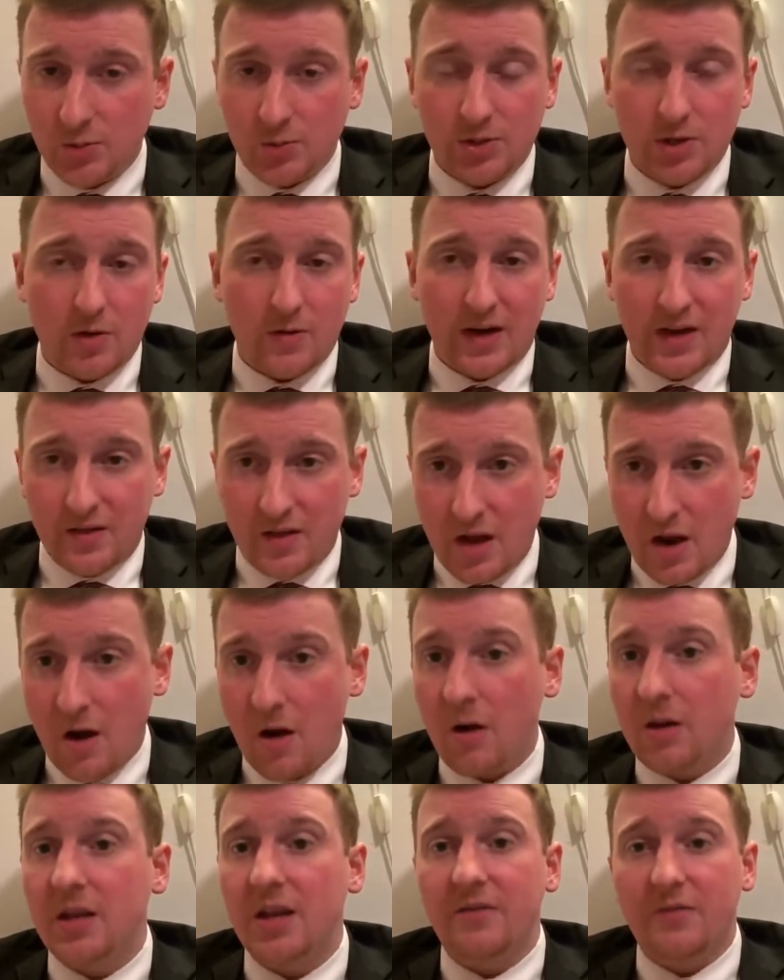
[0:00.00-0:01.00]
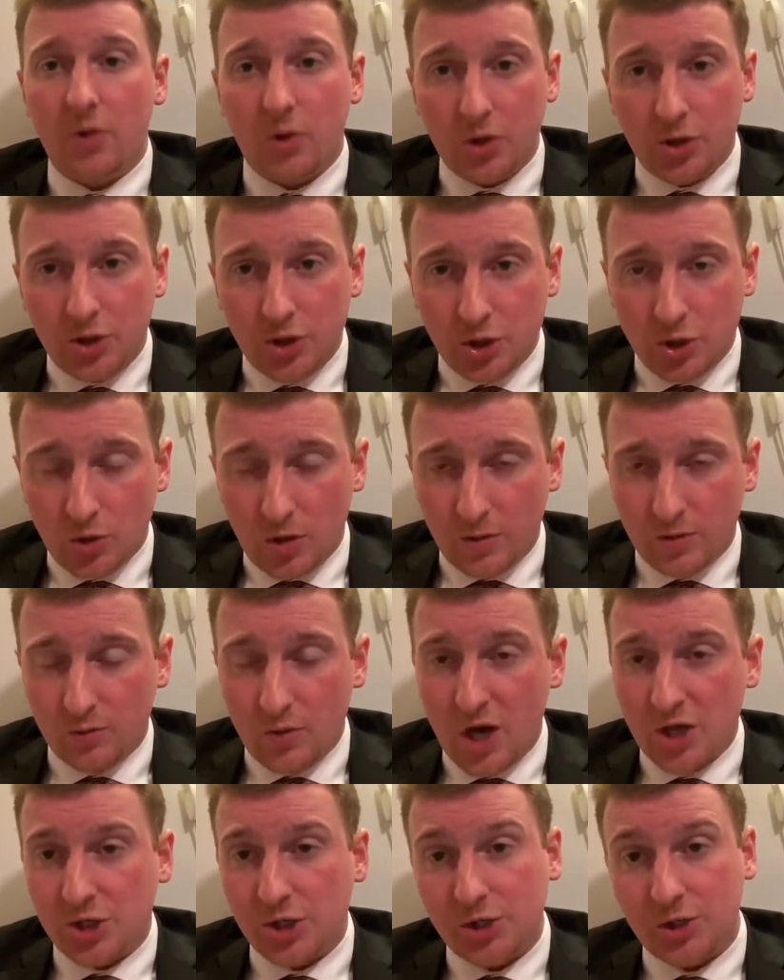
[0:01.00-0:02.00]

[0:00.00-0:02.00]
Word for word: was already there, and they voted to join with Russia.